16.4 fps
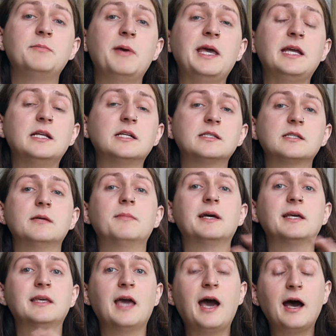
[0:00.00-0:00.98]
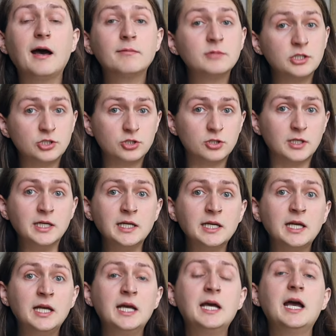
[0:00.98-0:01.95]
paint some
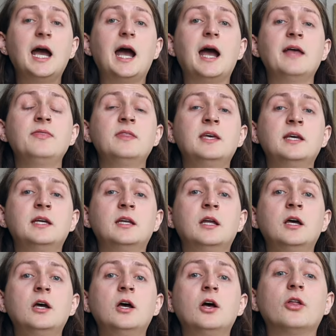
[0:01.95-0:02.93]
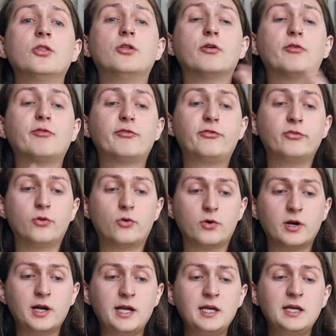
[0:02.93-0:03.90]
cabinetry. And then the
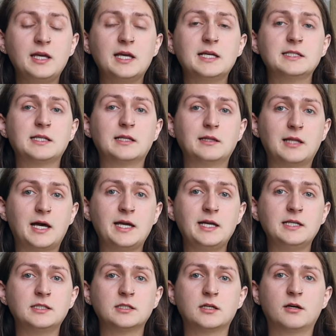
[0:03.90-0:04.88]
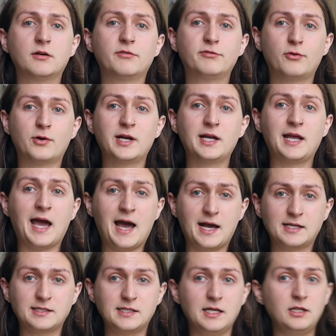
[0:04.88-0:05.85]
flooring is a light flooring
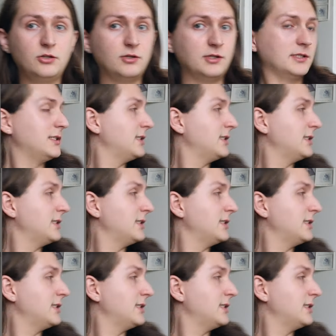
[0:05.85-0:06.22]
accent. You can